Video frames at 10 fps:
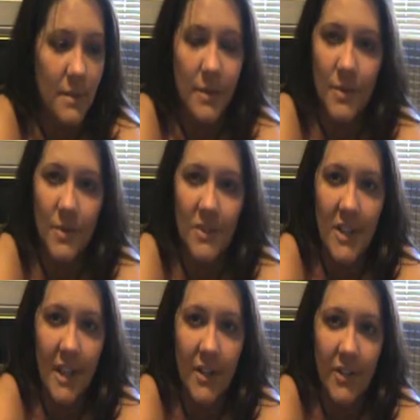you lose a
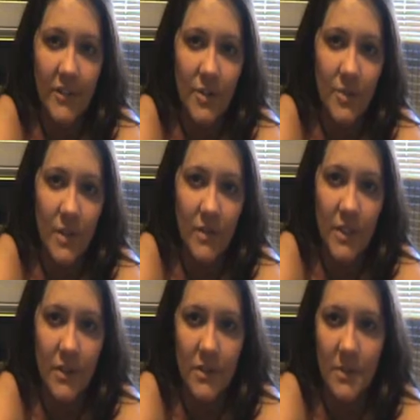child after 12
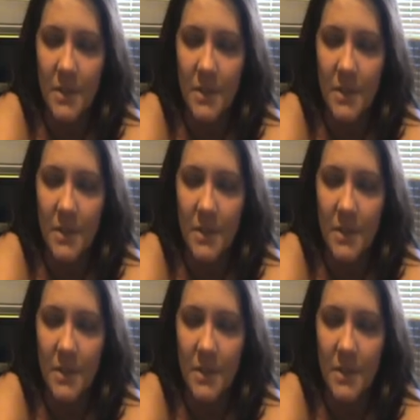years i